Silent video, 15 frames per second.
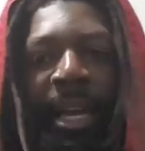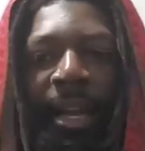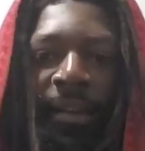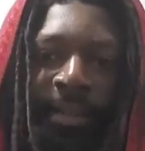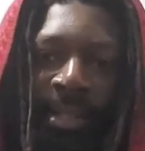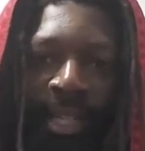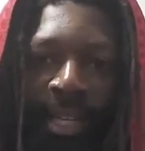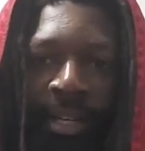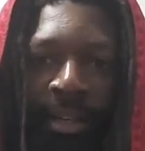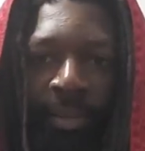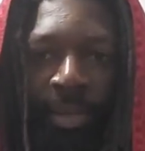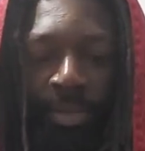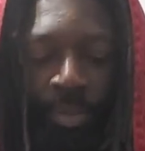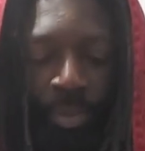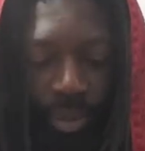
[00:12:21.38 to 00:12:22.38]
have it set up
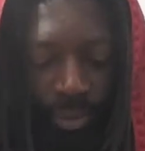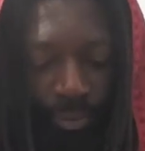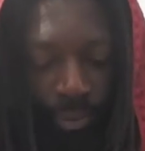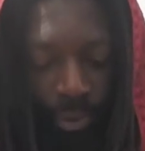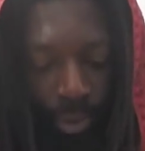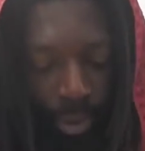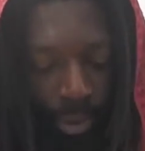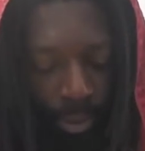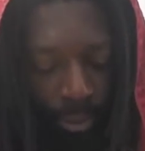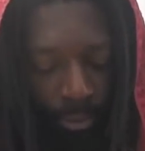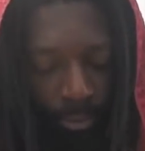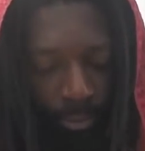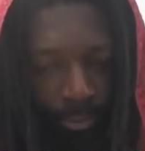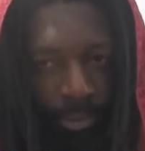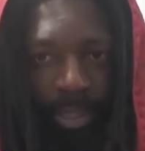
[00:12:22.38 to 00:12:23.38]
is more for,
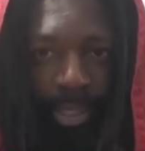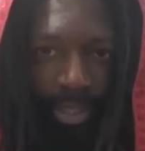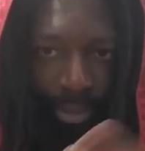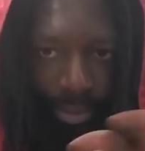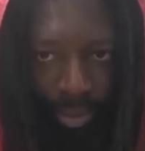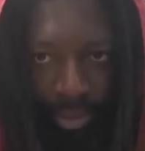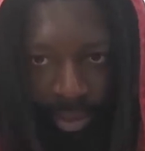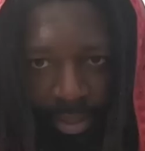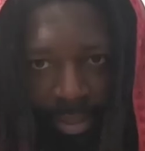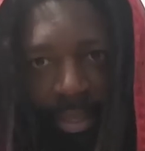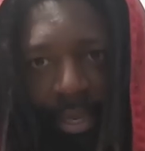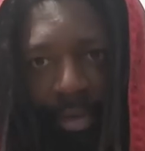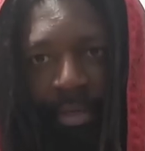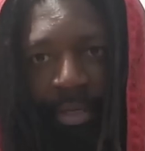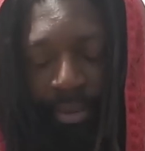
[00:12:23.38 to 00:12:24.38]
no, I can do it,
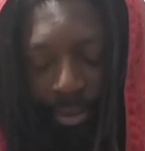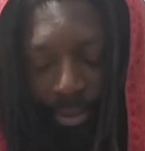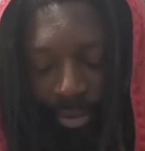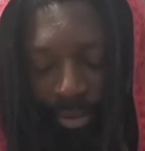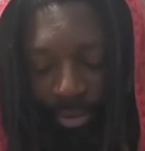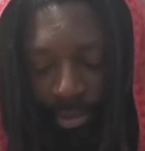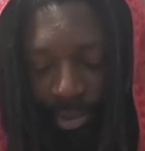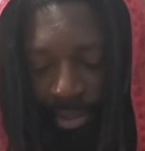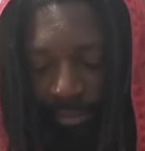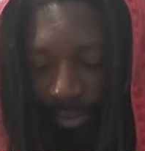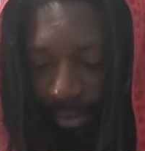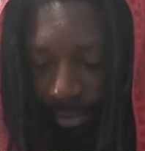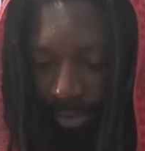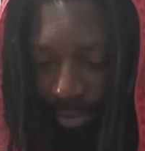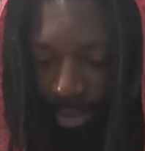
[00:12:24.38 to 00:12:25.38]
carry it through the streets if I
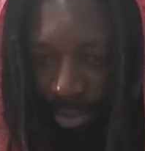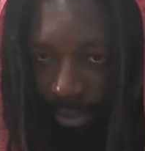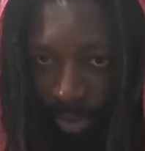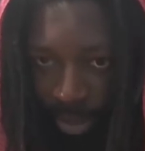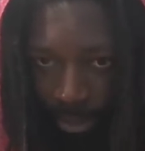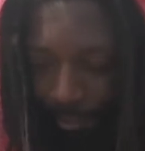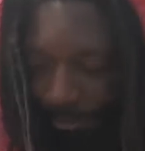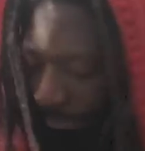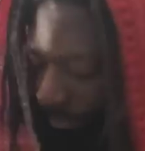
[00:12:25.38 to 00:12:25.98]
want to, but